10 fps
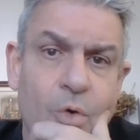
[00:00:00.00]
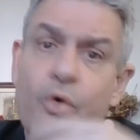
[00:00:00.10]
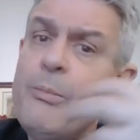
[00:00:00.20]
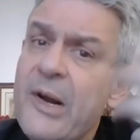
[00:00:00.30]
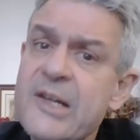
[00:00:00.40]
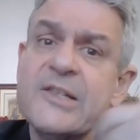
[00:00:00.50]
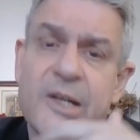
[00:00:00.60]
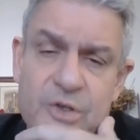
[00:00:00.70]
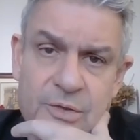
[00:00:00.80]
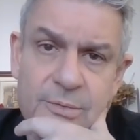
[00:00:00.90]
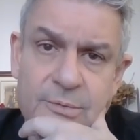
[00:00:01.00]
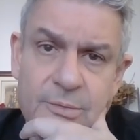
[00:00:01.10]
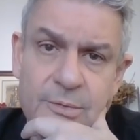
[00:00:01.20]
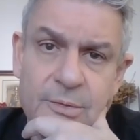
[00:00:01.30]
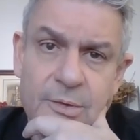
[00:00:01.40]
urbanization,
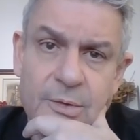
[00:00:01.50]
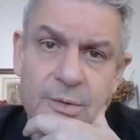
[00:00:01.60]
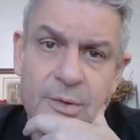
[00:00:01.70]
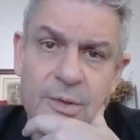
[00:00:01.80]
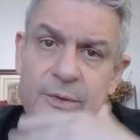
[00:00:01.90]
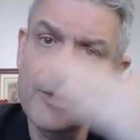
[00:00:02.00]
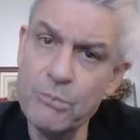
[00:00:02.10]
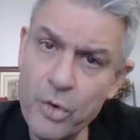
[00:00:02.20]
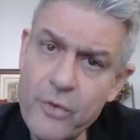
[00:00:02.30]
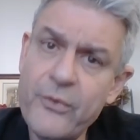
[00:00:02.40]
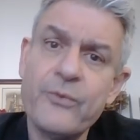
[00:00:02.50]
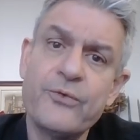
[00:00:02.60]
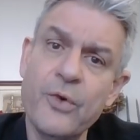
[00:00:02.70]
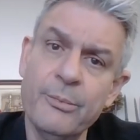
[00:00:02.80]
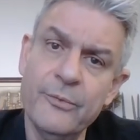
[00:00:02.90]
the move
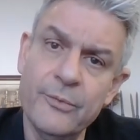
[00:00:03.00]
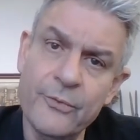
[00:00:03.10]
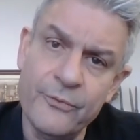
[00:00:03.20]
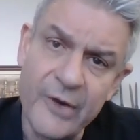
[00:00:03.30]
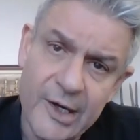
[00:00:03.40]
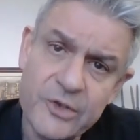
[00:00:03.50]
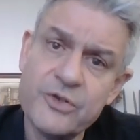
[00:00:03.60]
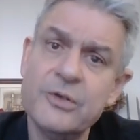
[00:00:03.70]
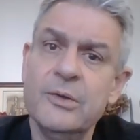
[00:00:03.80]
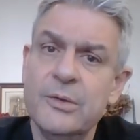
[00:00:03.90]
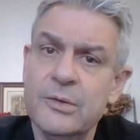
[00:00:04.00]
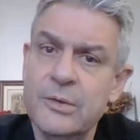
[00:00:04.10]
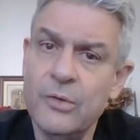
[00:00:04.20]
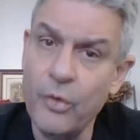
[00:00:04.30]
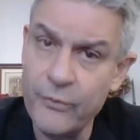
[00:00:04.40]
from village
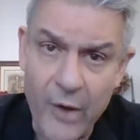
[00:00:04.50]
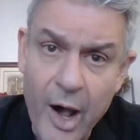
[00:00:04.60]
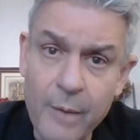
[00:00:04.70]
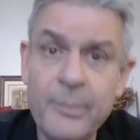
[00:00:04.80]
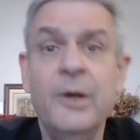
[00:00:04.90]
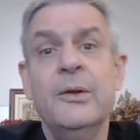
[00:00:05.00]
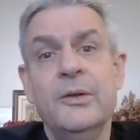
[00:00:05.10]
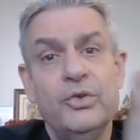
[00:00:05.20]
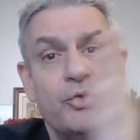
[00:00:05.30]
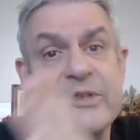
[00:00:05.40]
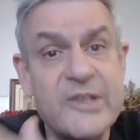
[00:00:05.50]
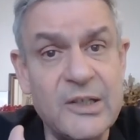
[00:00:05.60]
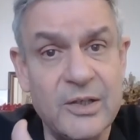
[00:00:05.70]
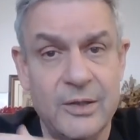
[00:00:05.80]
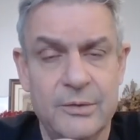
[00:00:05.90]
or farm to
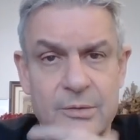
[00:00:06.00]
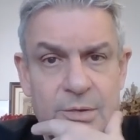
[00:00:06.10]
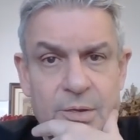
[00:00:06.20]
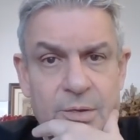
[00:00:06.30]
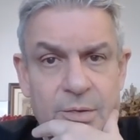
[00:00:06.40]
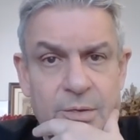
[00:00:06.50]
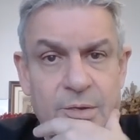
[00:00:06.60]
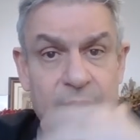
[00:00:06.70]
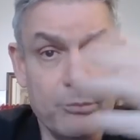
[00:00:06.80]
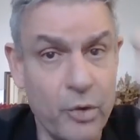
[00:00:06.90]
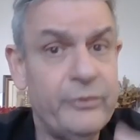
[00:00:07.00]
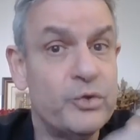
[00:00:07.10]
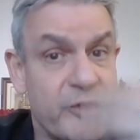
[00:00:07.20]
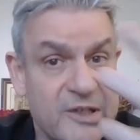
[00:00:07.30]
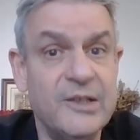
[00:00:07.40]
city, the move
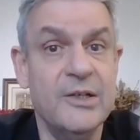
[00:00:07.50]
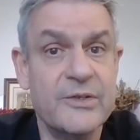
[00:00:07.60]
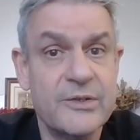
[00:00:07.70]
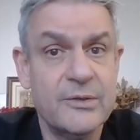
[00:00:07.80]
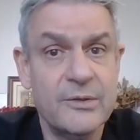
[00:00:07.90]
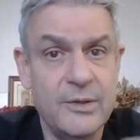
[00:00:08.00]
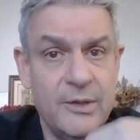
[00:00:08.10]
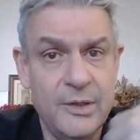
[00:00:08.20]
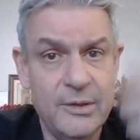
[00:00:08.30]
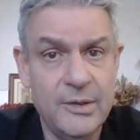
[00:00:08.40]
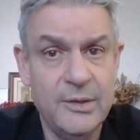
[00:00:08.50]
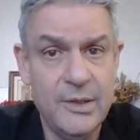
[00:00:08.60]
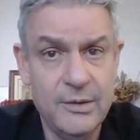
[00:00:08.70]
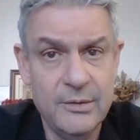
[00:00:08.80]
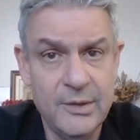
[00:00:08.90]
to cities, in,
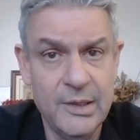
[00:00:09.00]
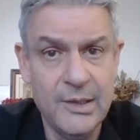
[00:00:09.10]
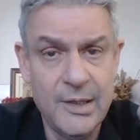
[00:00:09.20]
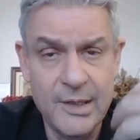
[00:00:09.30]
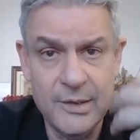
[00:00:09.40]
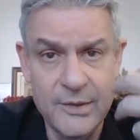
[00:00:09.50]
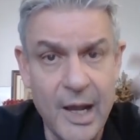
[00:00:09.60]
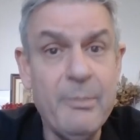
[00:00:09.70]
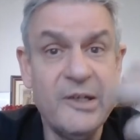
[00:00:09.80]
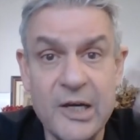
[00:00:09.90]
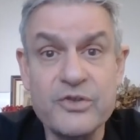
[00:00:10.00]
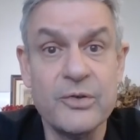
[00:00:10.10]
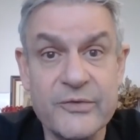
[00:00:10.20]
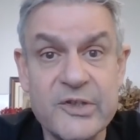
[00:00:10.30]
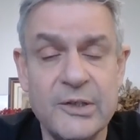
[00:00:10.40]
in the
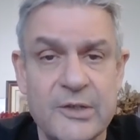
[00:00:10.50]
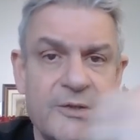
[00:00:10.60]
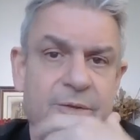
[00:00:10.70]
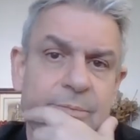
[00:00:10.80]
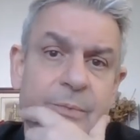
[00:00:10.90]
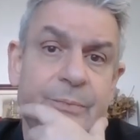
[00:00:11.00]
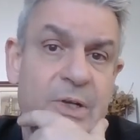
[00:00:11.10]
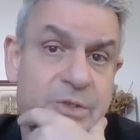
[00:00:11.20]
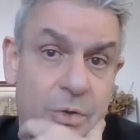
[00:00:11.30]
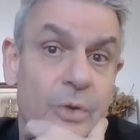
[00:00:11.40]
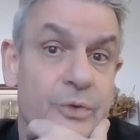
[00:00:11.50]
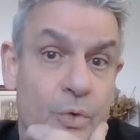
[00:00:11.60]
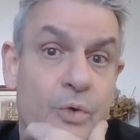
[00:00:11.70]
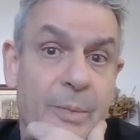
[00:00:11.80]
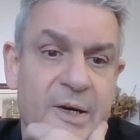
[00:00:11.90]
habitation of cities, is called
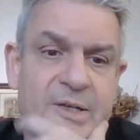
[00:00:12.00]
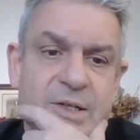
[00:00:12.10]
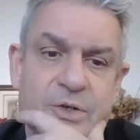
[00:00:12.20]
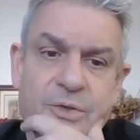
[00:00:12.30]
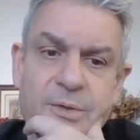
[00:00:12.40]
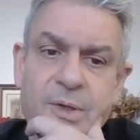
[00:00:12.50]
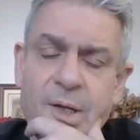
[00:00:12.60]
urbanization.